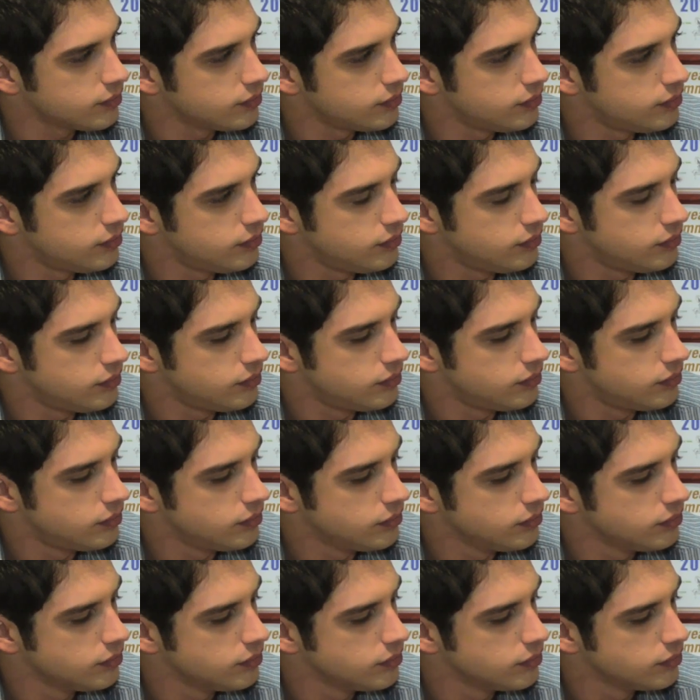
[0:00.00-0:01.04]

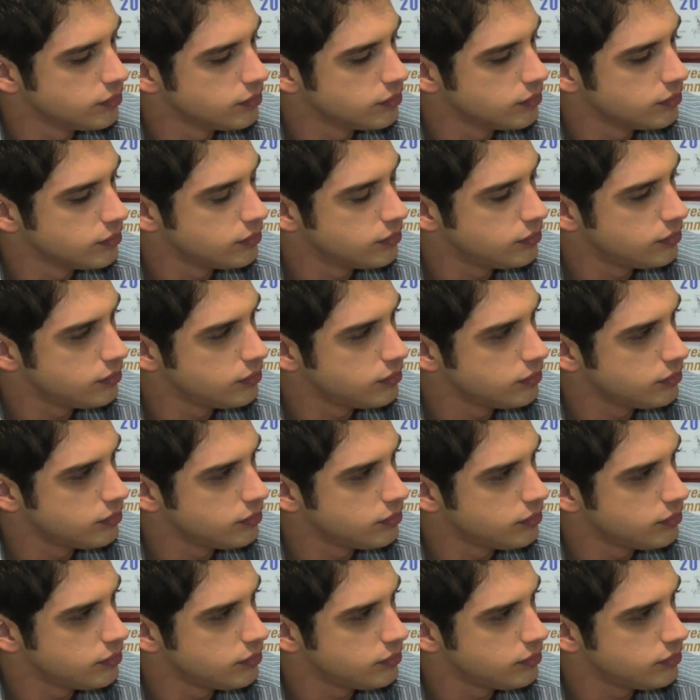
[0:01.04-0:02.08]

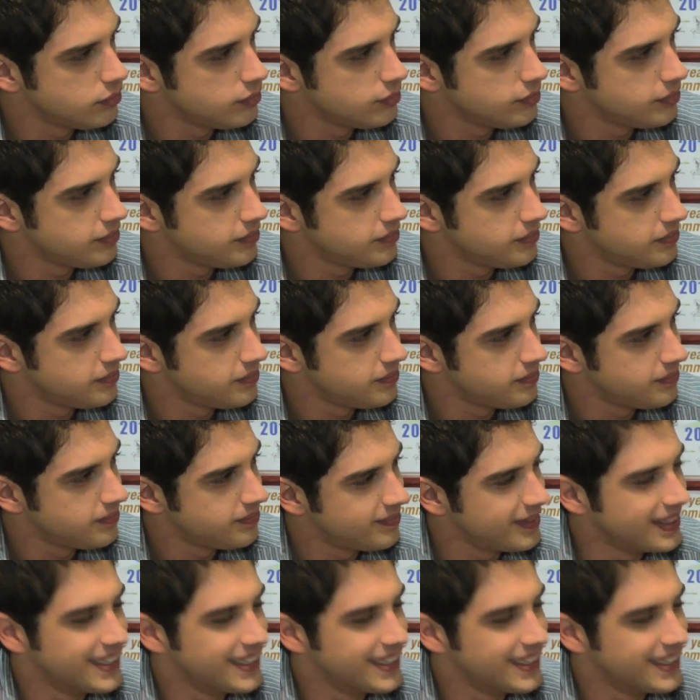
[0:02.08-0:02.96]
(silent)